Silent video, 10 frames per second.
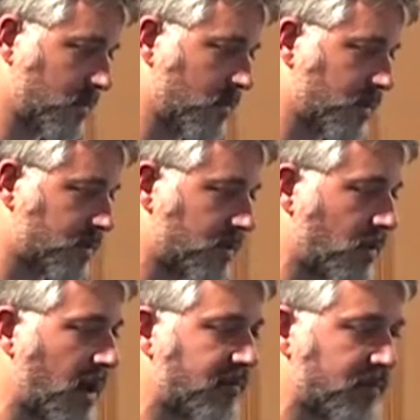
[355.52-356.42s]
those
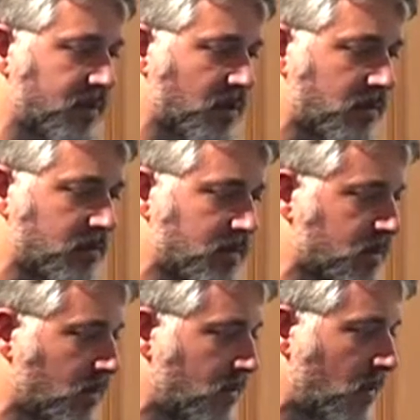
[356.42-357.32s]
you have some
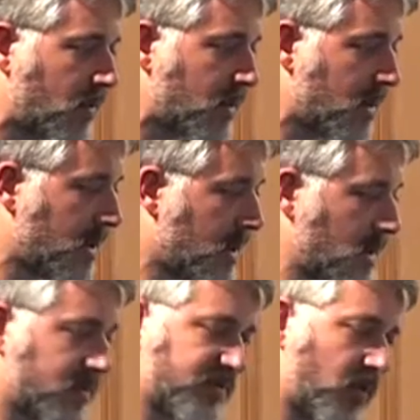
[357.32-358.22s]
some more
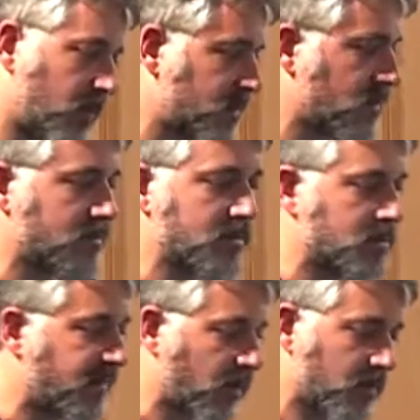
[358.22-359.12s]
from
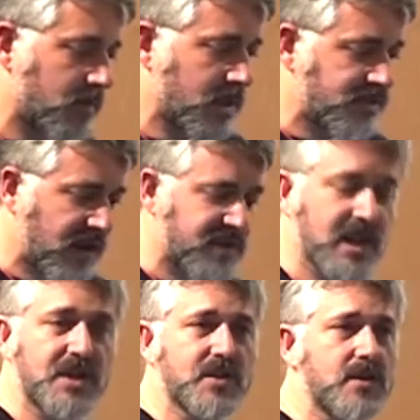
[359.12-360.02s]
some from uh,
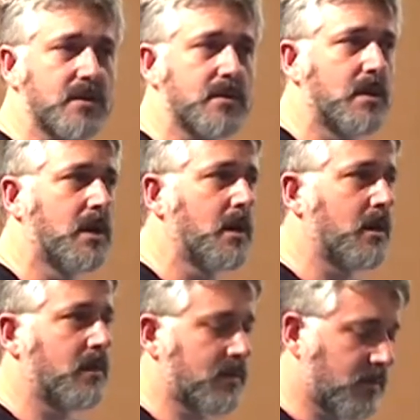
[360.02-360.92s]
translation,
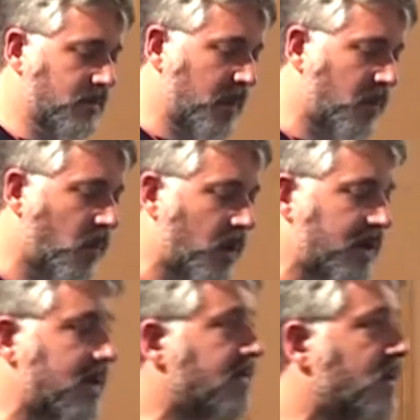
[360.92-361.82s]
people who are dealing